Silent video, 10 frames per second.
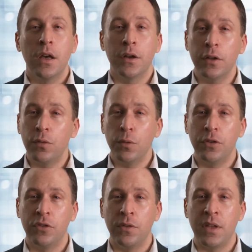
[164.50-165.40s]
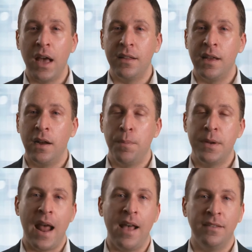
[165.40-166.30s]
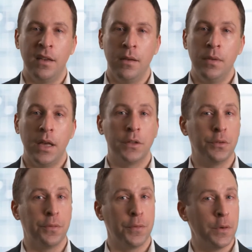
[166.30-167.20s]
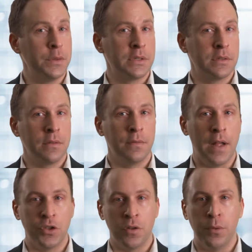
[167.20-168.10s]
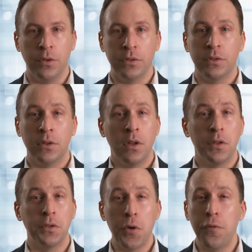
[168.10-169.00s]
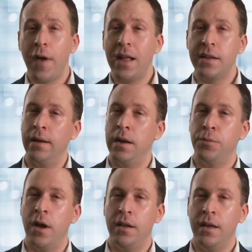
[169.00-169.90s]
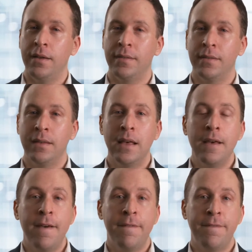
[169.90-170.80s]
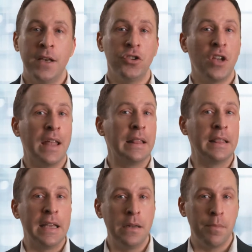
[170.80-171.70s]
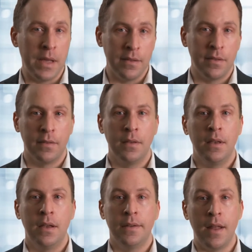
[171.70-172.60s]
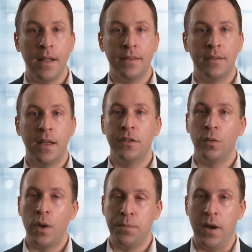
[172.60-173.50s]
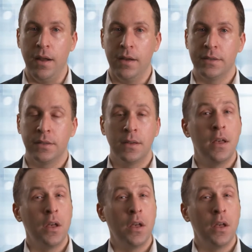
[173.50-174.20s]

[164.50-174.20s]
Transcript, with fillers: Good sources of dietary potassium include fruits, vegetables, low fat dairy products, fish and lean meats, nuts, and soy products.